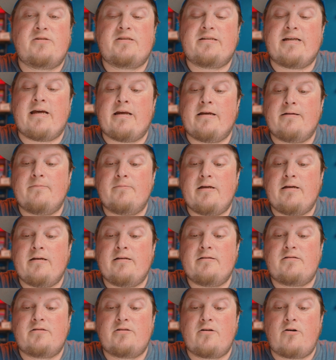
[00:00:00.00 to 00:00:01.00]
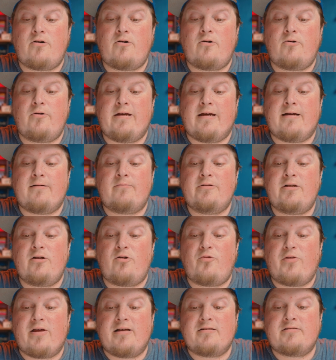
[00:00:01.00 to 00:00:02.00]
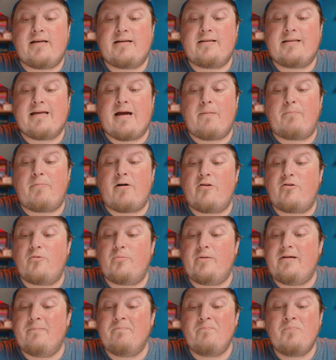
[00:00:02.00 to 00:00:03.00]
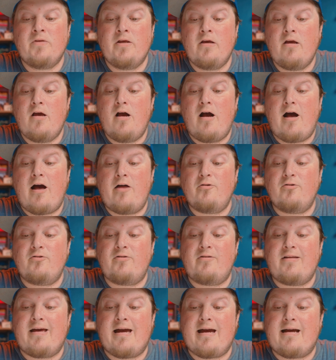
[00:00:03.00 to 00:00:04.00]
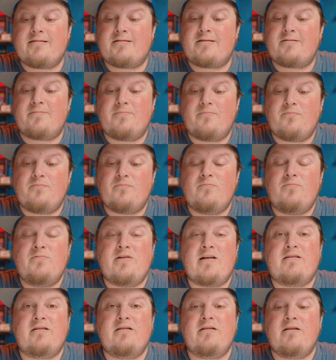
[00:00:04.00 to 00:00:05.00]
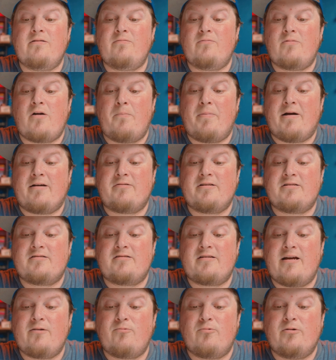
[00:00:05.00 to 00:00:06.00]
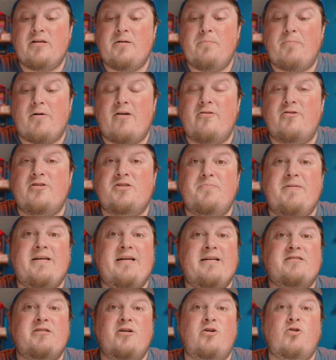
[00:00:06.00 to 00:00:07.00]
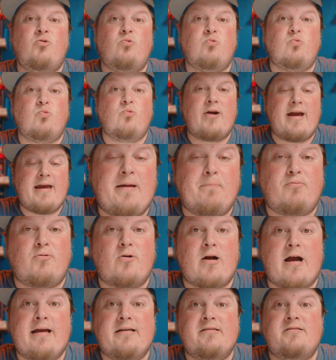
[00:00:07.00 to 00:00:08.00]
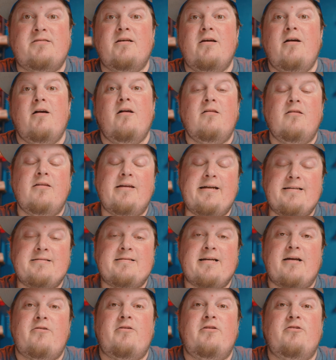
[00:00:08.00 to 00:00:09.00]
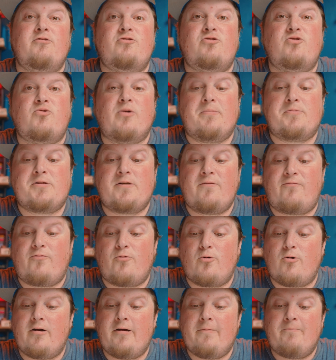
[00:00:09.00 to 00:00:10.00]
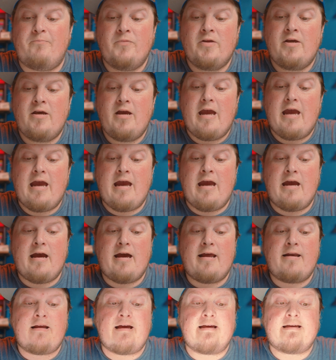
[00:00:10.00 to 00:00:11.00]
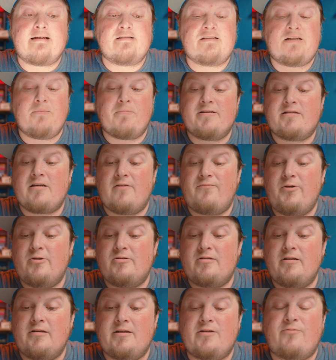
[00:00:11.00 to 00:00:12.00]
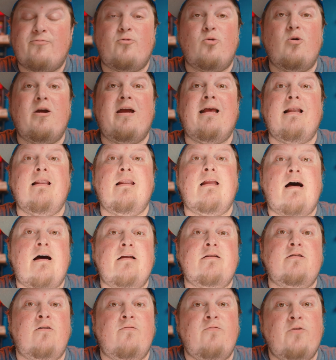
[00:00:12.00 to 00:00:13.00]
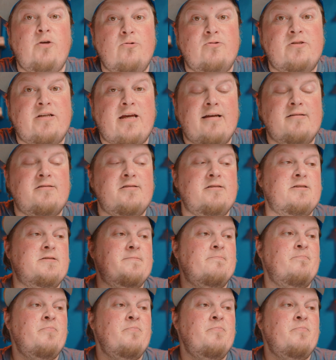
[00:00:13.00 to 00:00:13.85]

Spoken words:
setting. And so yeah, little things like that bother me. Other than that, nothing about this light really bothers me. It's a great price. Link down in the description for it. And I can see myself using this for a lot of use cases.